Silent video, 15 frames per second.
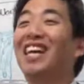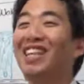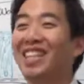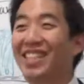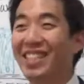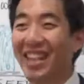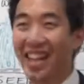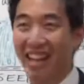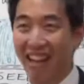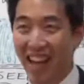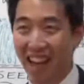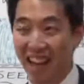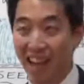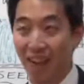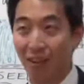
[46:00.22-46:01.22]
his seed
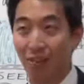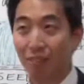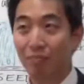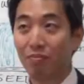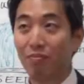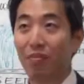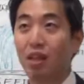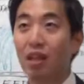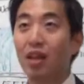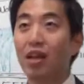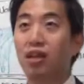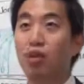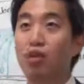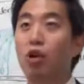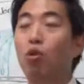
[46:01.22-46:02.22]
now.
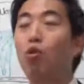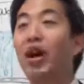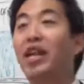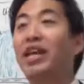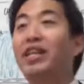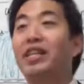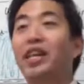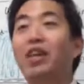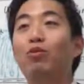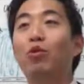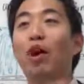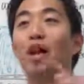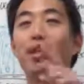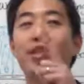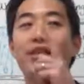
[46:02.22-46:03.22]
So what he did
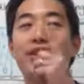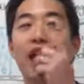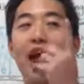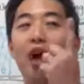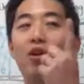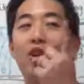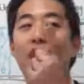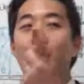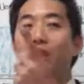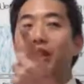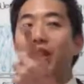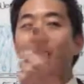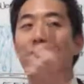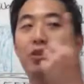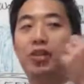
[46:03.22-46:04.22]
was, now he
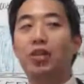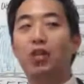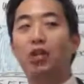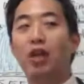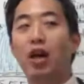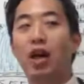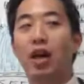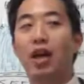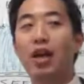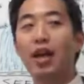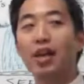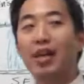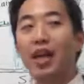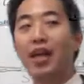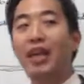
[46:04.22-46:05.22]
was able to
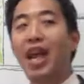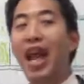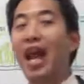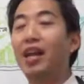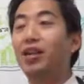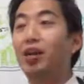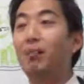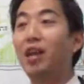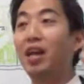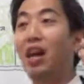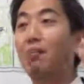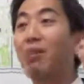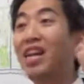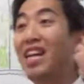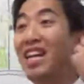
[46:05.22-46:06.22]
uh, get Cain to
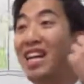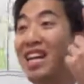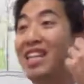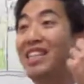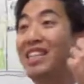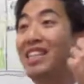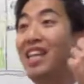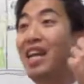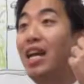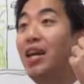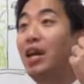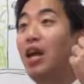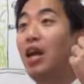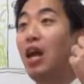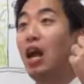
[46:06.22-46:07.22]
become his
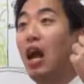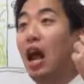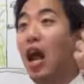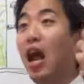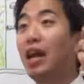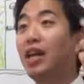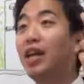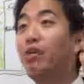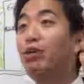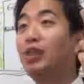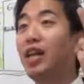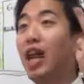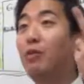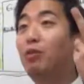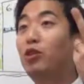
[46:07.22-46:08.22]
seed, and he
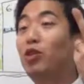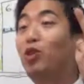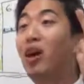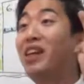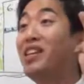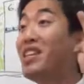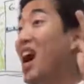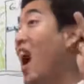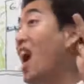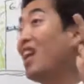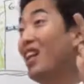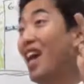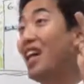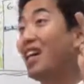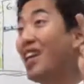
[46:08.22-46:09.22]
was able to
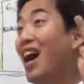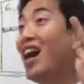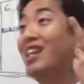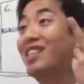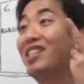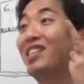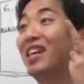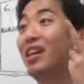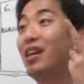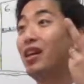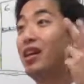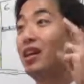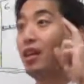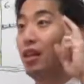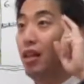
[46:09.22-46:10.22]
annihilate God's seed.
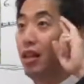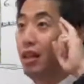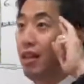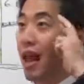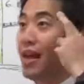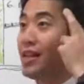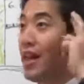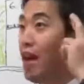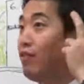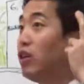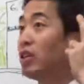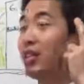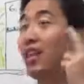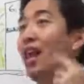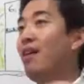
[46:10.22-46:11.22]
That
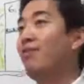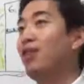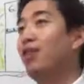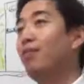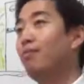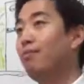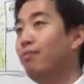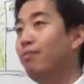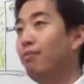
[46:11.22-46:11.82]
devil's clever.